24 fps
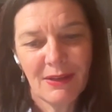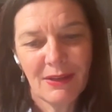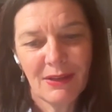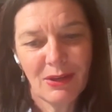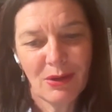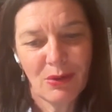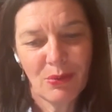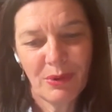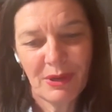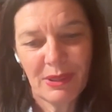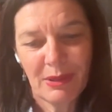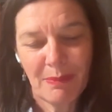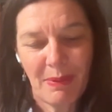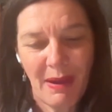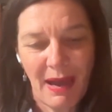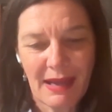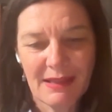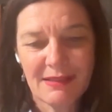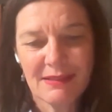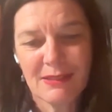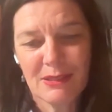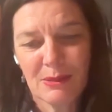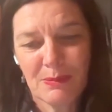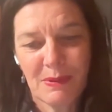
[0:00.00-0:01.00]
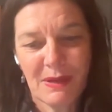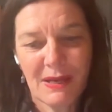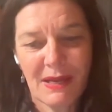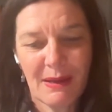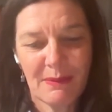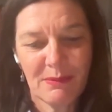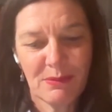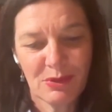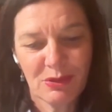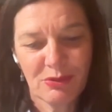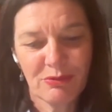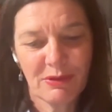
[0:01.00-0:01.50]
weather patterns
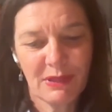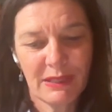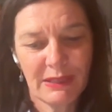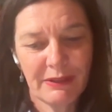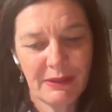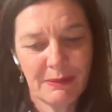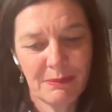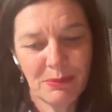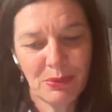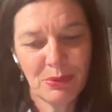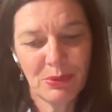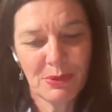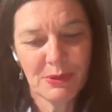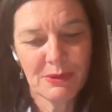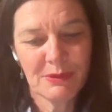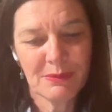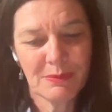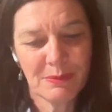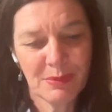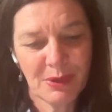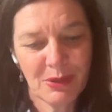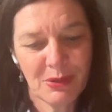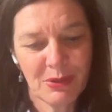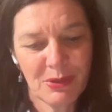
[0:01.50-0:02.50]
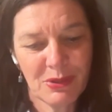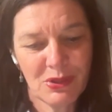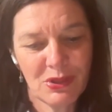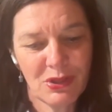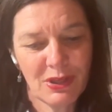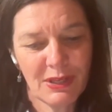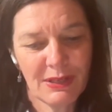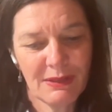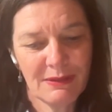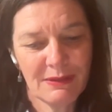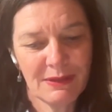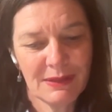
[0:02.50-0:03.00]
becomes really important, because
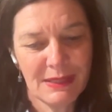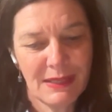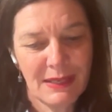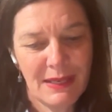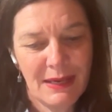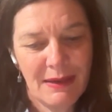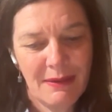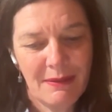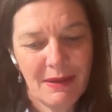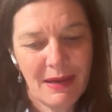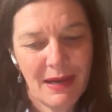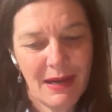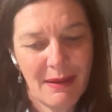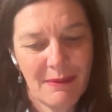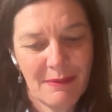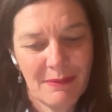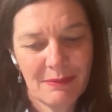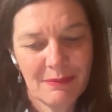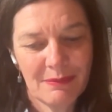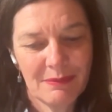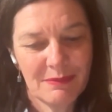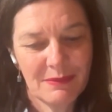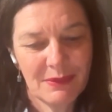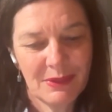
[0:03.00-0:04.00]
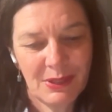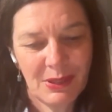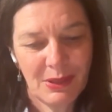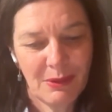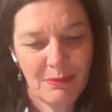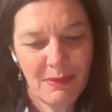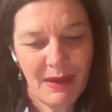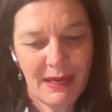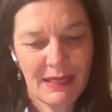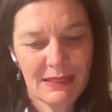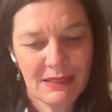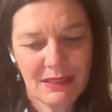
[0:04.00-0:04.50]
you can
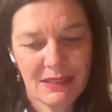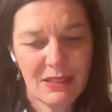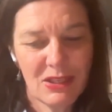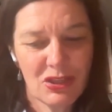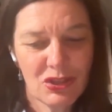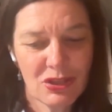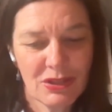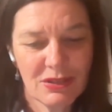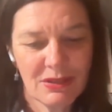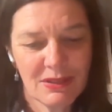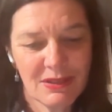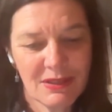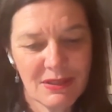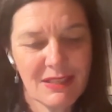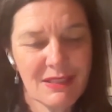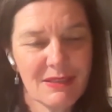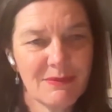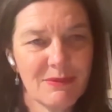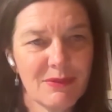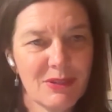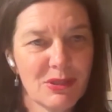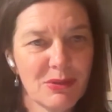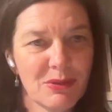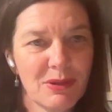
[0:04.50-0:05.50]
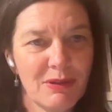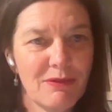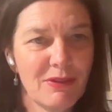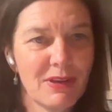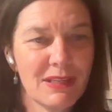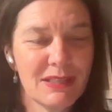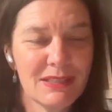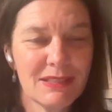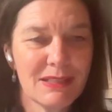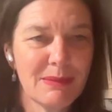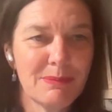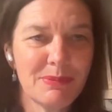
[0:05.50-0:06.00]
make decisions to
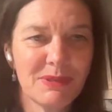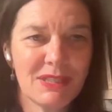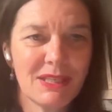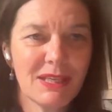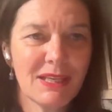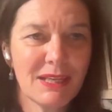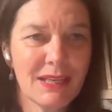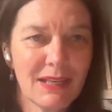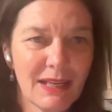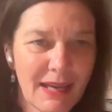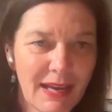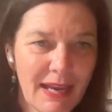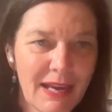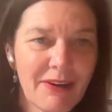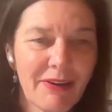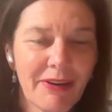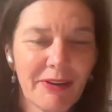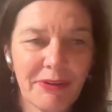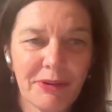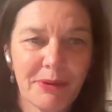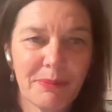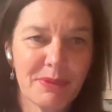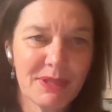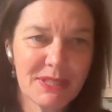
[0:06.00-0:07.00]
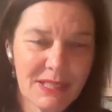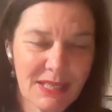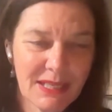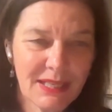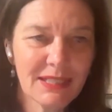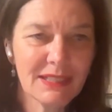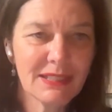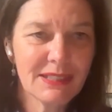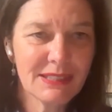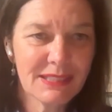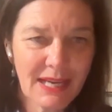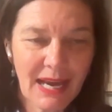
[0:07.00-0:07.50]
invest in a particular area on a
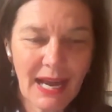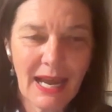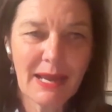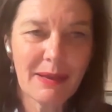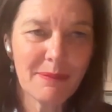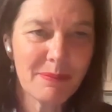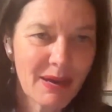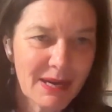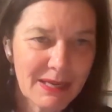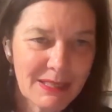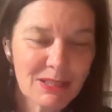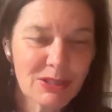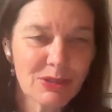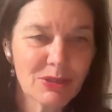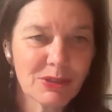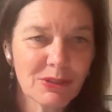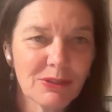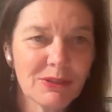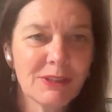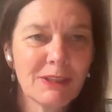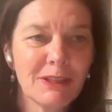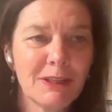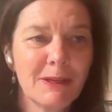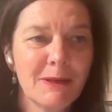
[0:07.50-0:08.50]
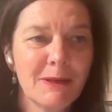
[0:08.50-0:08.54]
particular day based on